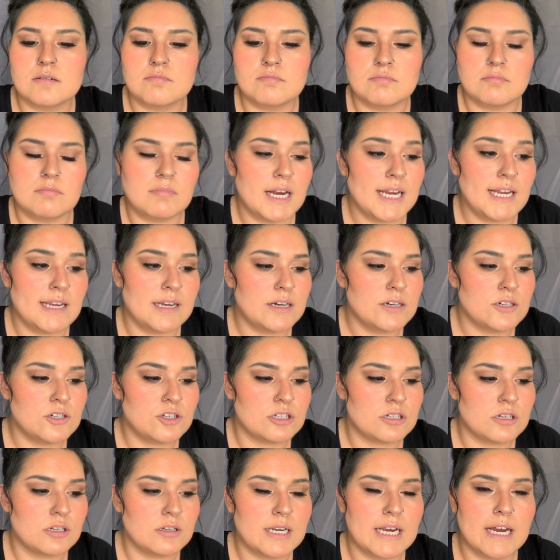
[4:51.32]
my ears
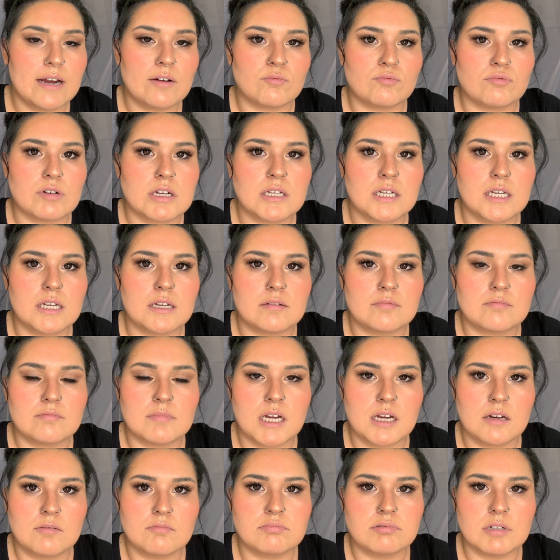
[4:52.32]
still get really,
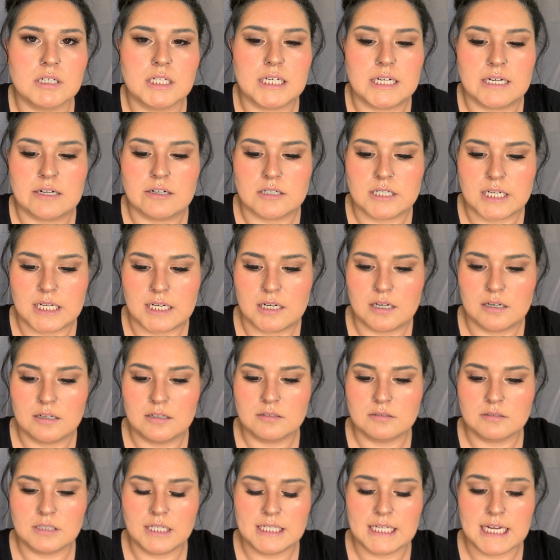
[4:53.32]
really irritated.
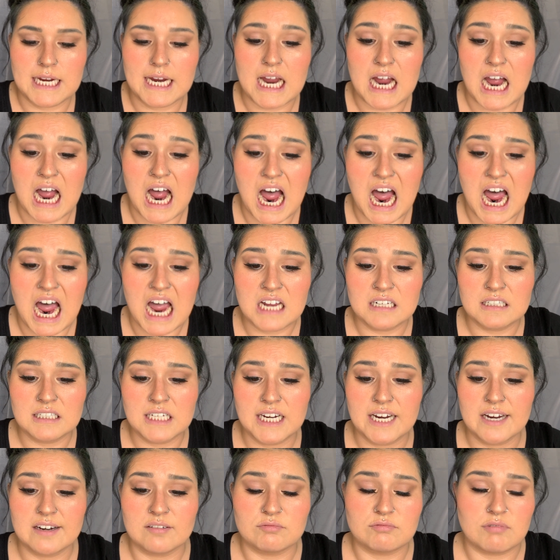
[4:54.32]
Like, they get hot, they
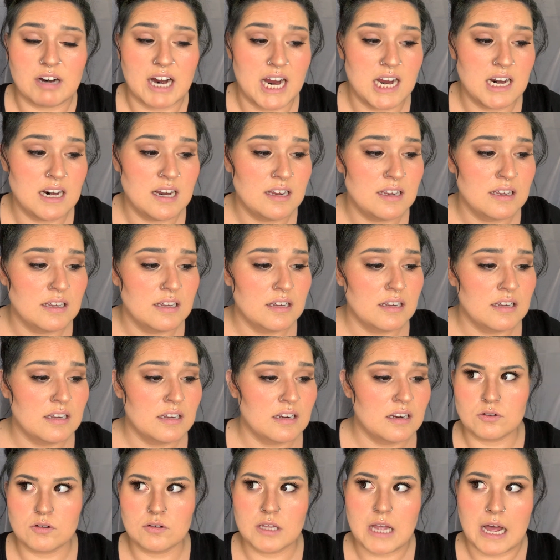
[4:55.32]
get red.
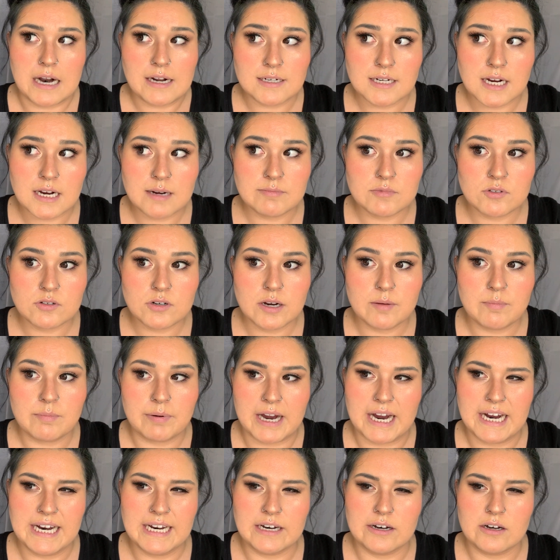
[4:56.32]
A lot of times when I
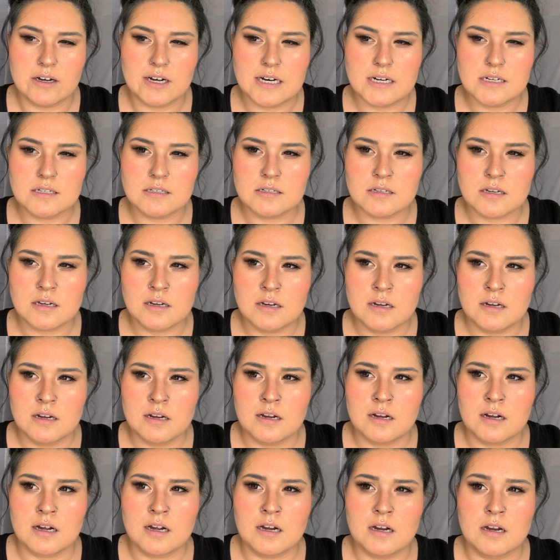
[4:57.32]
buy earrings,
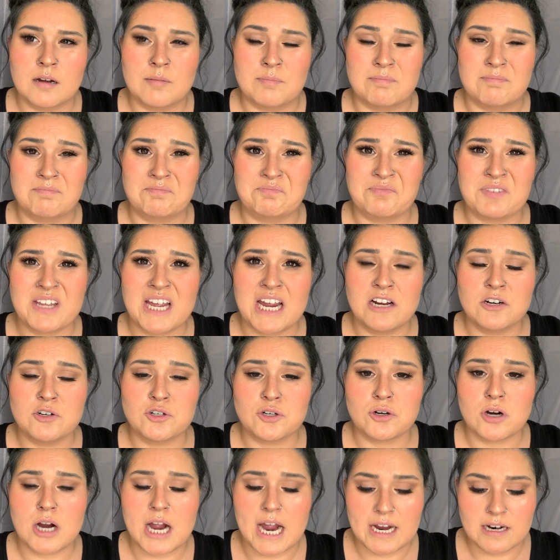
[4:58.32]
I
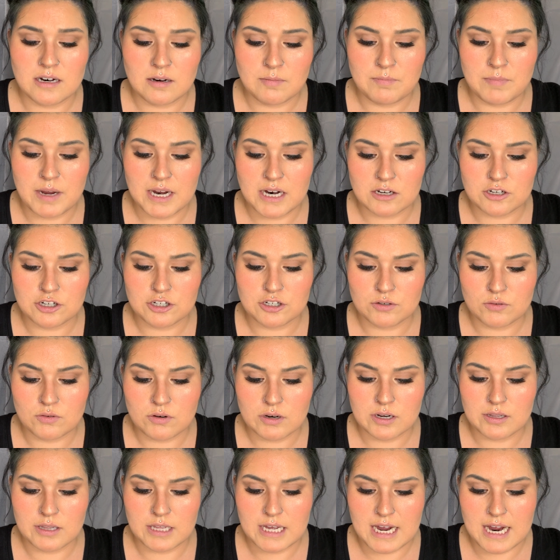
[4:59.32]
try to make
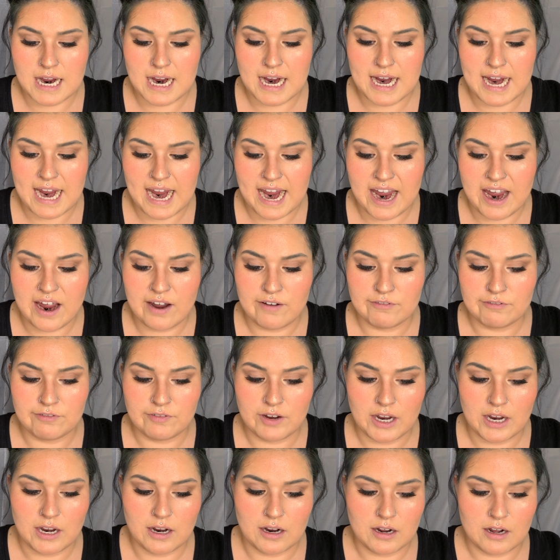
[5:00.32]
sure that I have
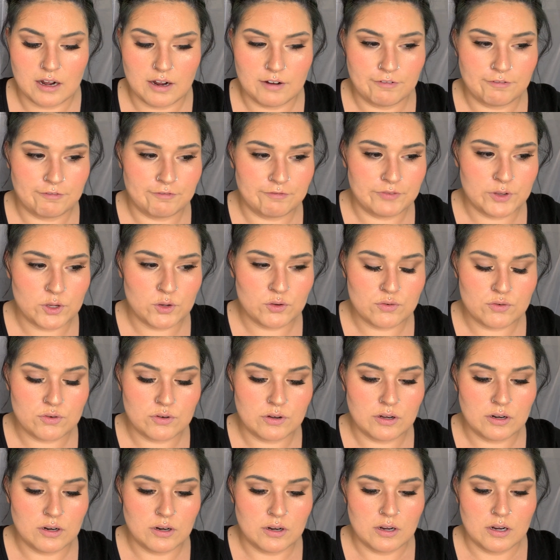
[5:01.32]
a
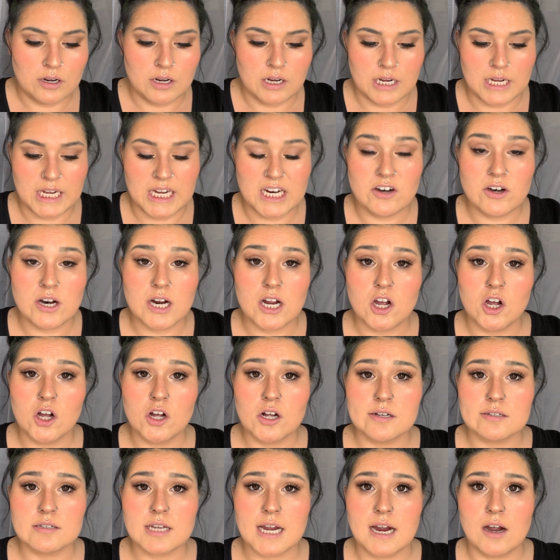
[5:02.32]
few earring
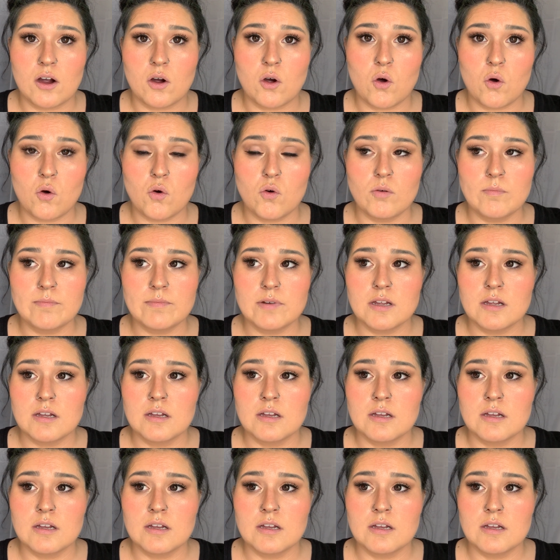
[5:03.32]
hooks at home